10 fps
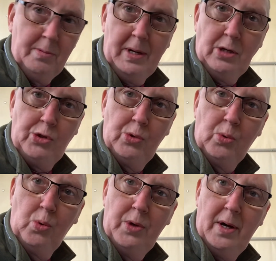make
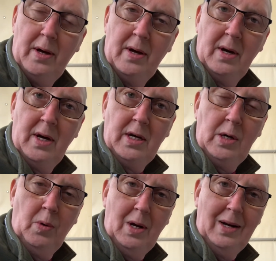sure that
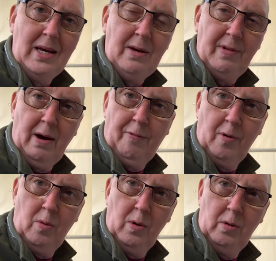you want to leave that
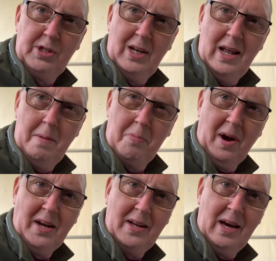for a while, to let it
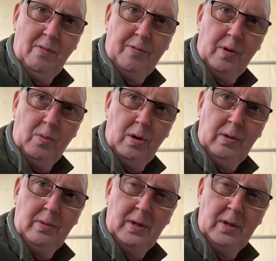break down for a while,